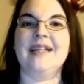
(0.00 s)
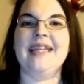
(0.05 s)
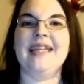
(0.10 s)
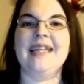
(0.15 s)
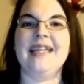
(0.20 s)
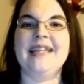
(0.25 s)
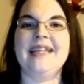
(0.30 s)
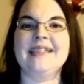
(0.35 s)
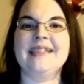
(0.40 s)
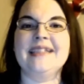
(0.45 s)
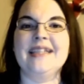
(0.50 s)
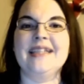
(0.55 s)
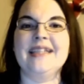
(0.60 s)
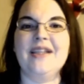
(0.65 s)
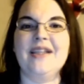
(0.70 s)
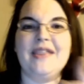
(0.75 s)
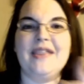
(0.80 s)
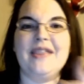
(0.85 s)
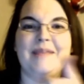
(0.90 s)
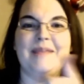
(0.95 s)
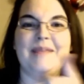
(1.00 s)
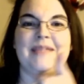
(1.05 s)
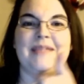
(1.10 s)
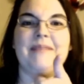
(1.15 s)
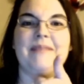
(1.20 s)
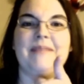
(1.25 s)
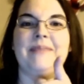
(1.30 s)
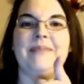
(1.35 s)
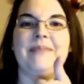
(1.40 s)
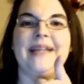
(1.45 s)
hit the little thumbs
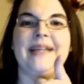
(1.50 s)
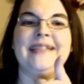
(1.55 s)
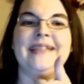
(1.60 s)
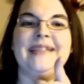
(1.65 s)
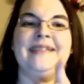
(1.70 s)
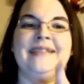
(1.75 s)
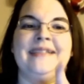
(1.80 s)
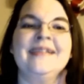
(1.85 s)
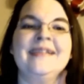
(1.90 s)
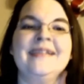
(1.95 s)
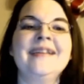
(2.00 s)
up button.